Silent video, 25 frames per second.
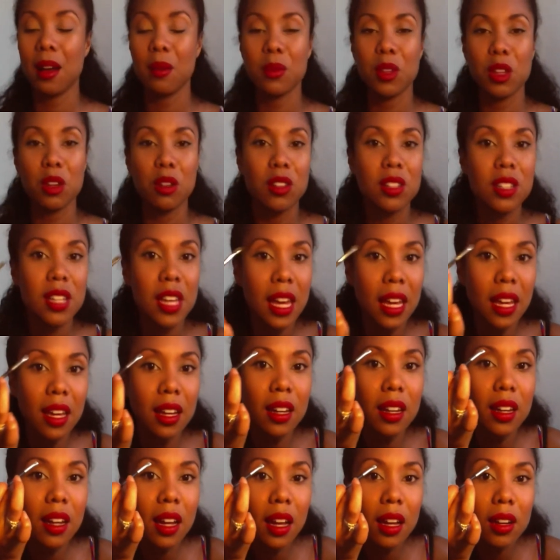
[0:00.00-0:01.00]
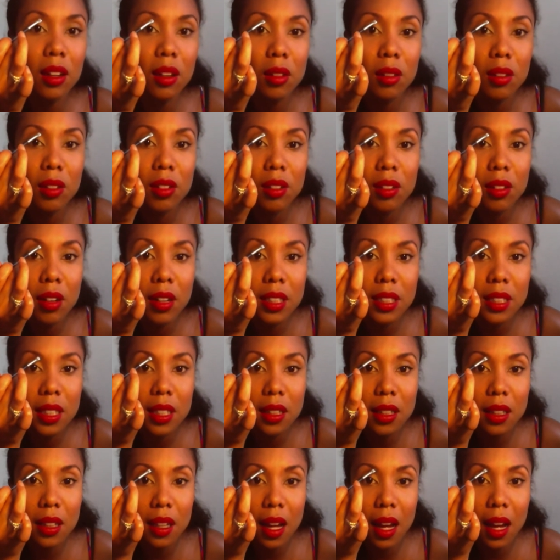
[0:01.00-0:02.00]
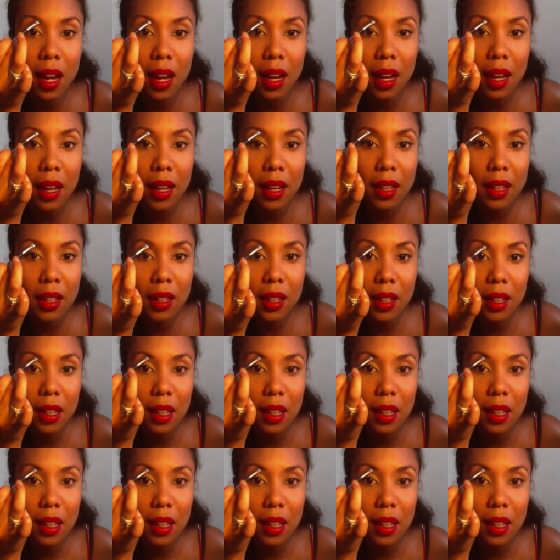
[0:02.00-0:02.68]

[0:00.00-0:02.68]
You take it and you start to line